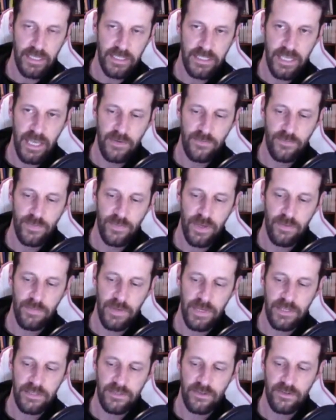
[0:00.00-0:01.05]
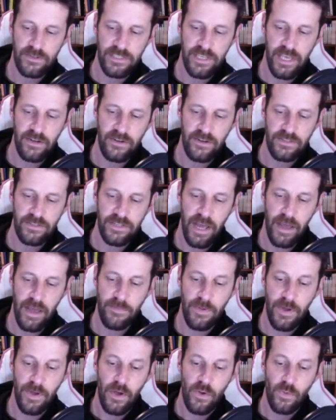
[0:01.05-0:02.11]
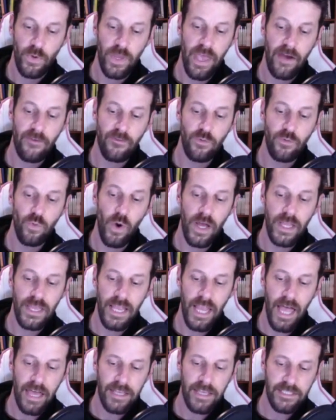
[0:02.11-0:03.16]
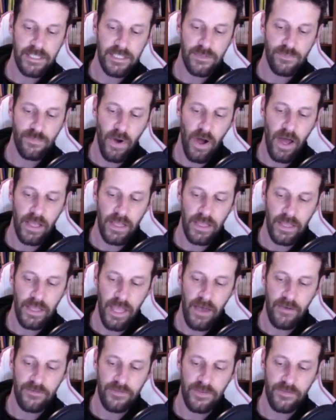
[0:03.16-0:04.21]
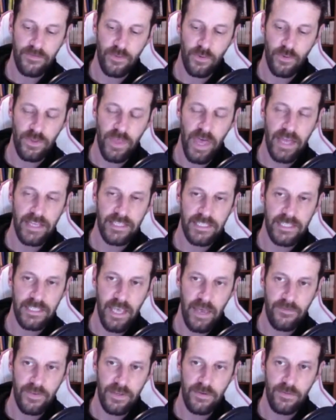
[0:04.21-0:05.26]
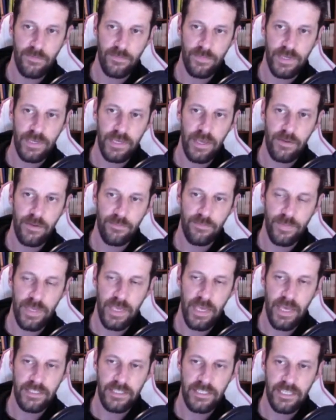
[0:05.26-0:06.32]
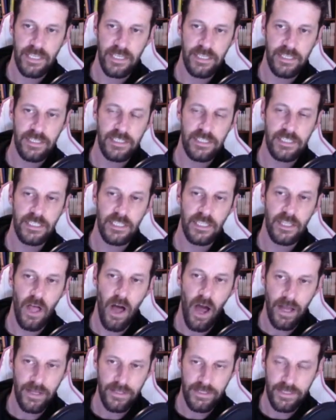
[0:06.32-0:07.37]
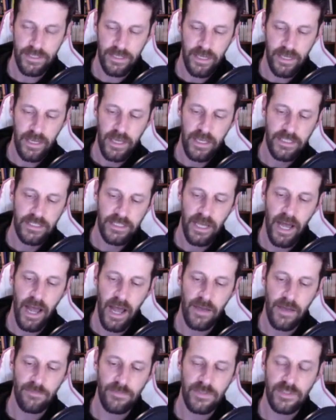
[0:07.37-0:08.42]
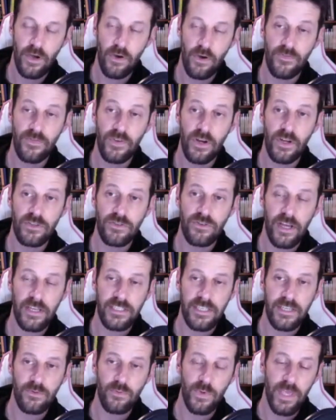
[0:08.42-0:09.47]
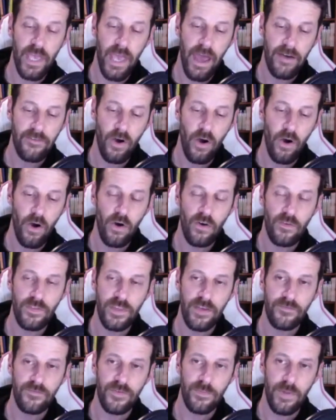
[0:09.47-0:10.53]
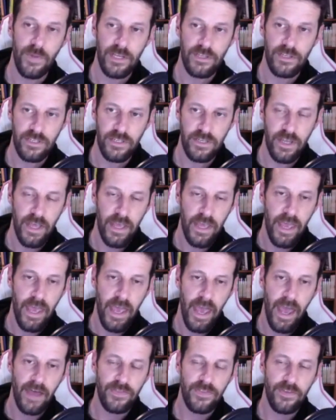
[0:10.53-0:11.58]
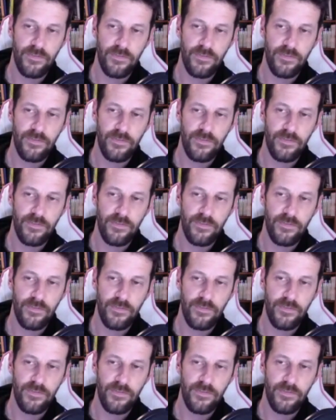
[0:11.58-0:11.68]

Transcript: 10 p.m. Eastern Standard Time. We have one last spot left for that 7 p.m. PST slot time. So if you're interested, we have all the information at the